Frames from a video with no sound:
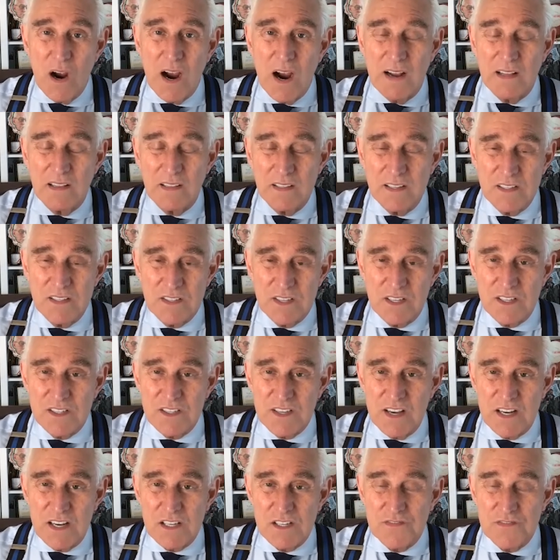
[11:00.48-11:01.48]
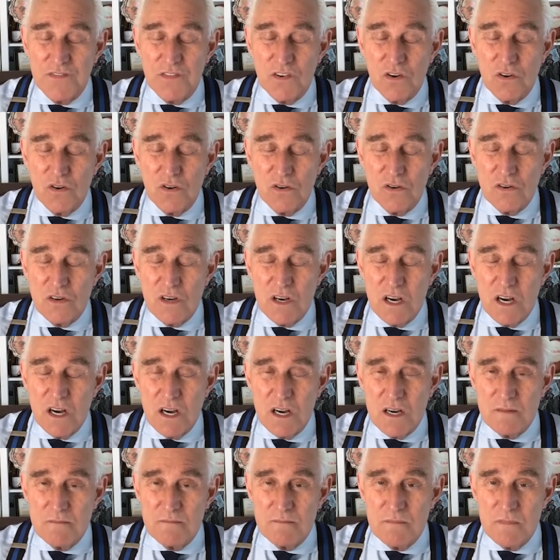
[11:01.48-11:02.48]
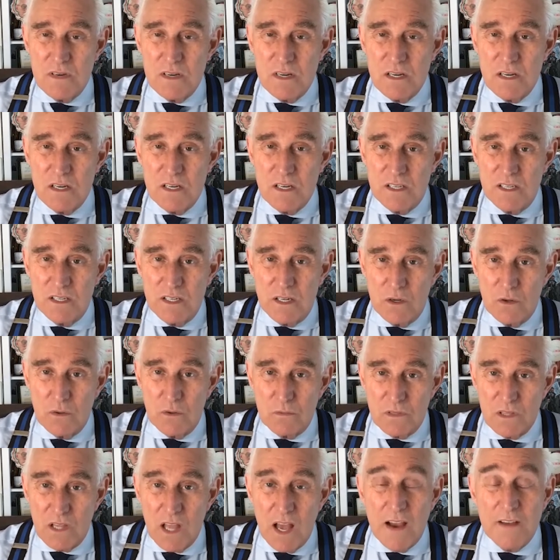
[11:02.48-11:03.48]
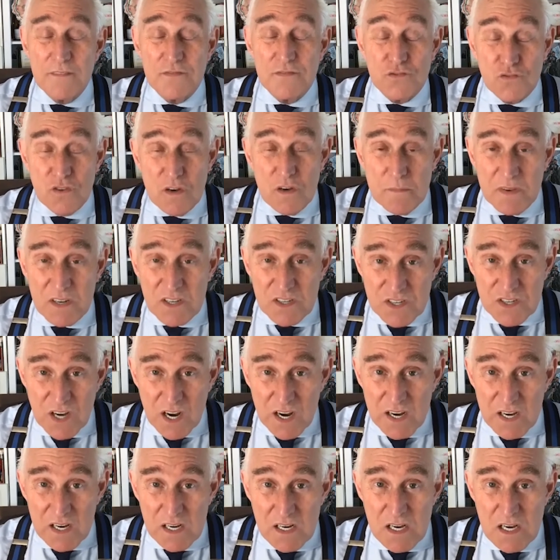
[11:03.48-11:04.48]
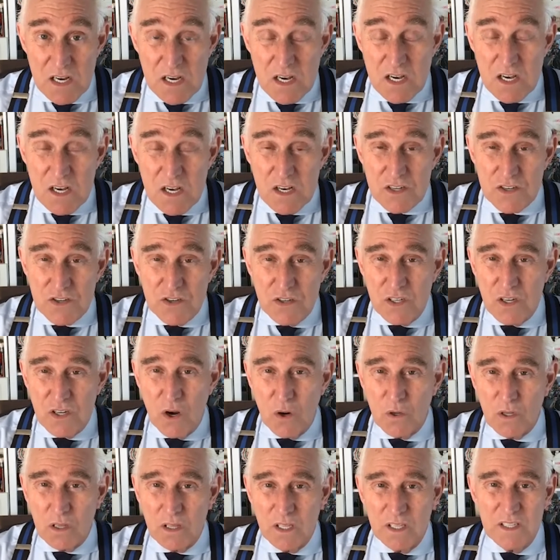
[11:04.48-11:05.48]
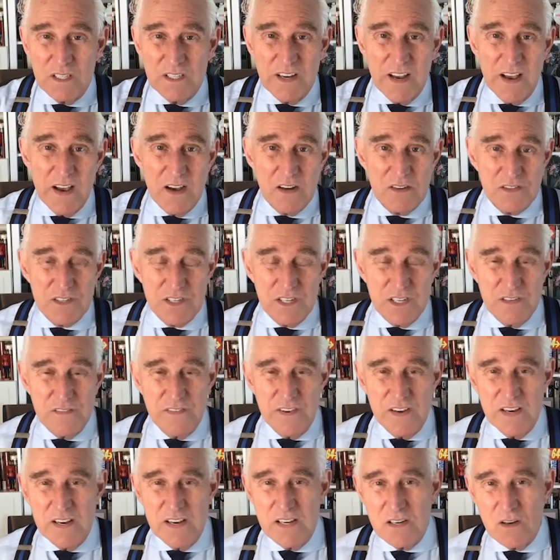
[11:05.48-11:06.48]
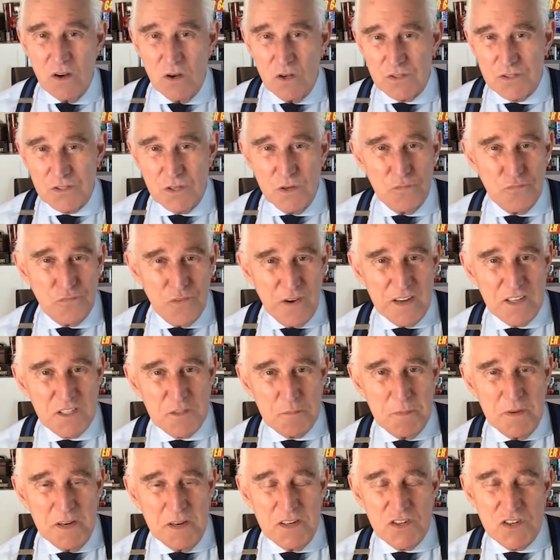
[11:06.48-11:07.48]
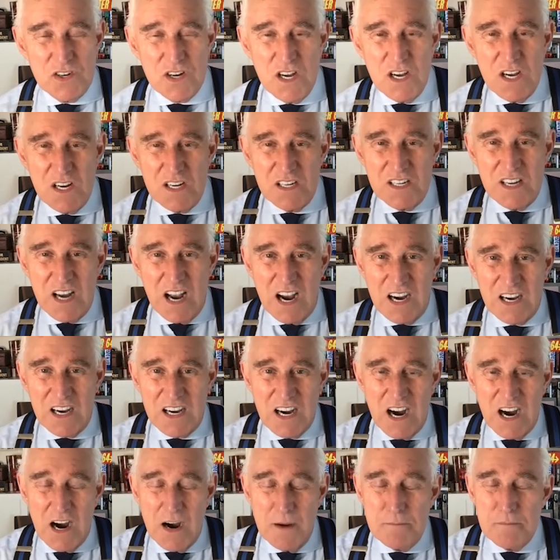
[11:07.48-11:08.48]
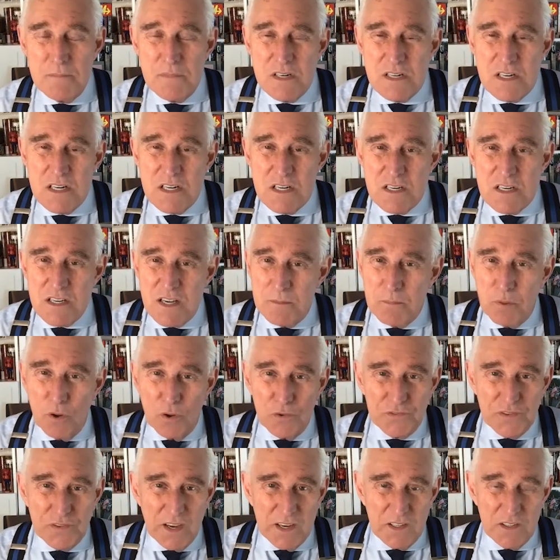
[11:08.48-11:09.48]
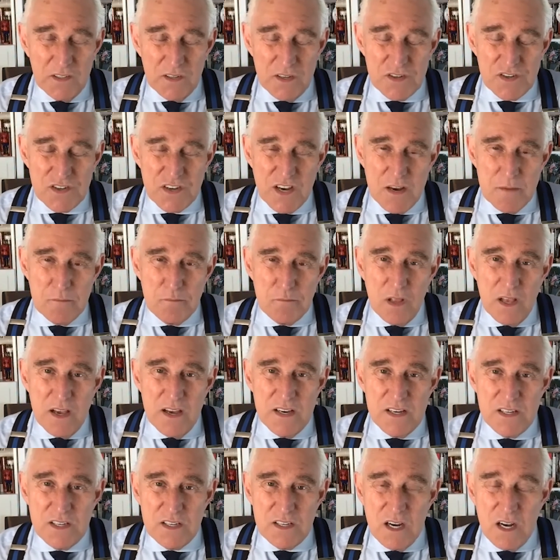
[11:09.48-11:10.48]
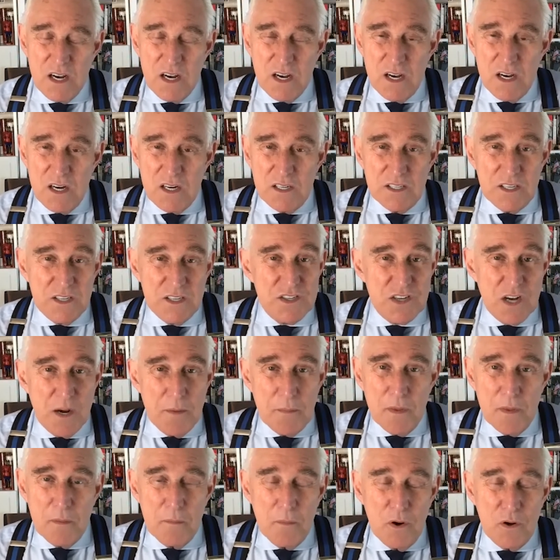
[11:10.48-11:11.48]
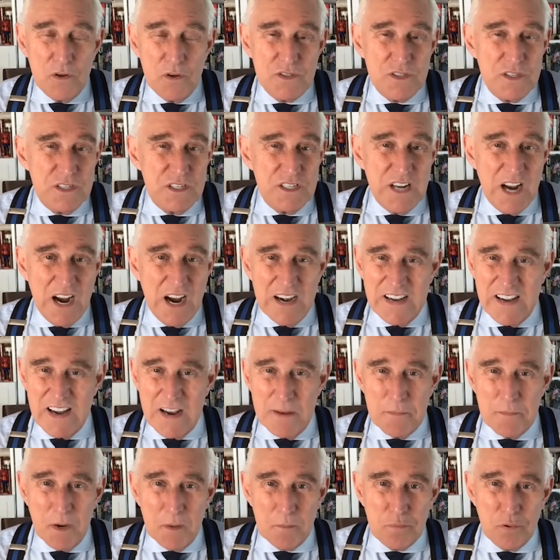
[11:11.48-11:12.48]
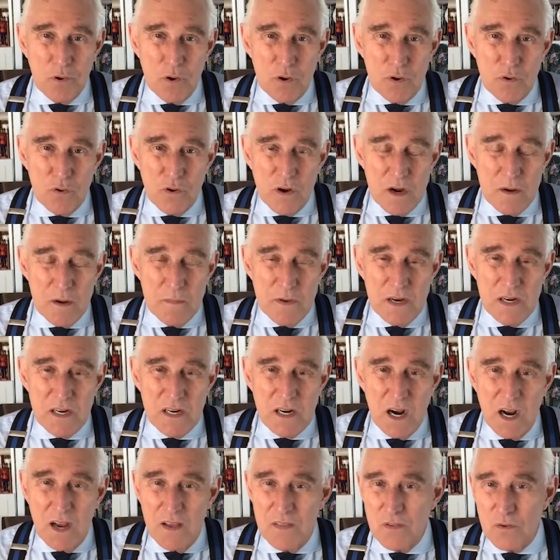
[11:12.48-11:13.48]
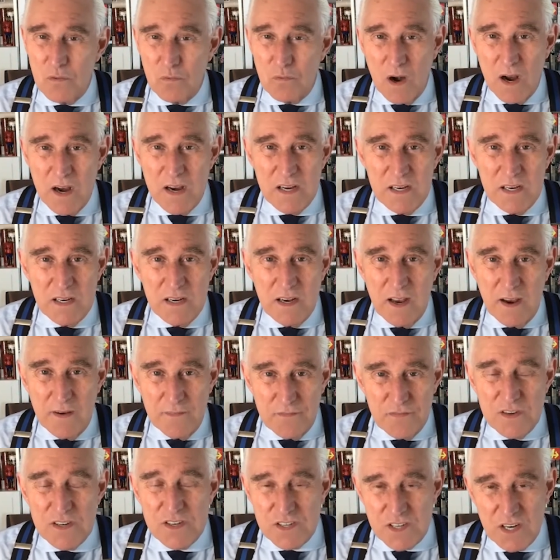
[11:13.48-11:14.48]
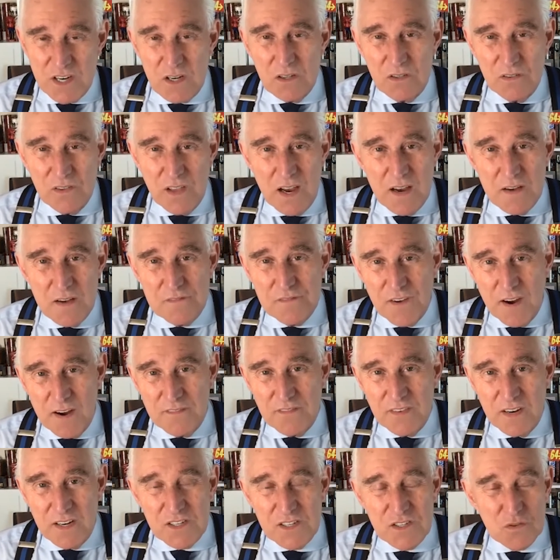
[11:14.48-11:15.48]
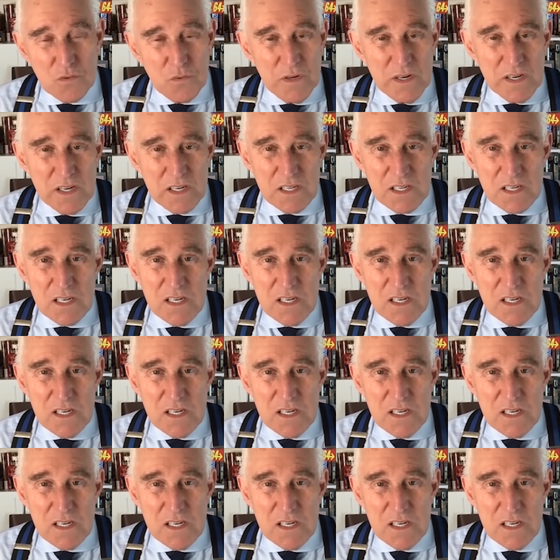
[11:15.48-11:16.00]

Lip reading: highly successful, live streaming site. So you can go to Lindell TV, also frankspeech.com. They both take you to the same place, to some of the most dynamic programming on the right every single night, 5 nights a week.